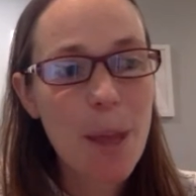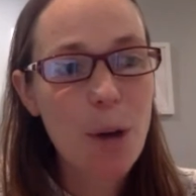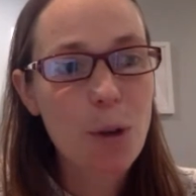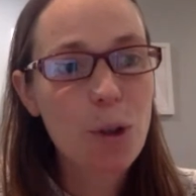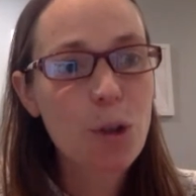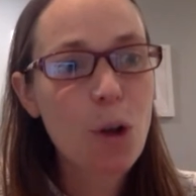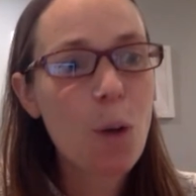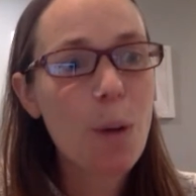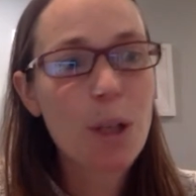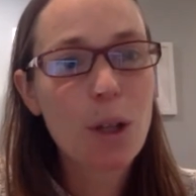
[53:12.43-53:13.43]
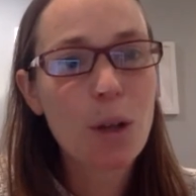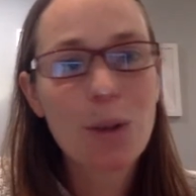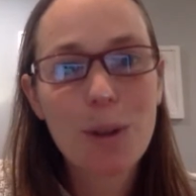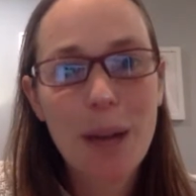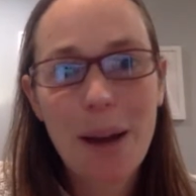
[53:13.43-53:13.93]
are so much
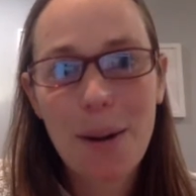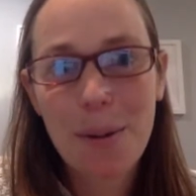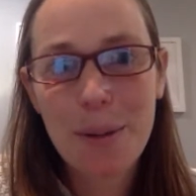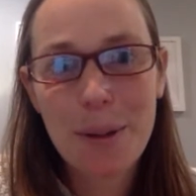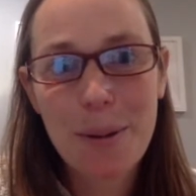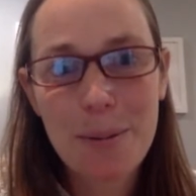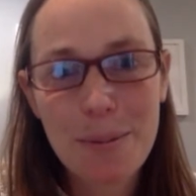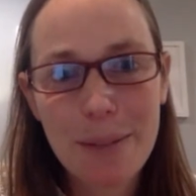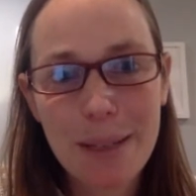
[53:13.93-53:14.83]
closer now, you know,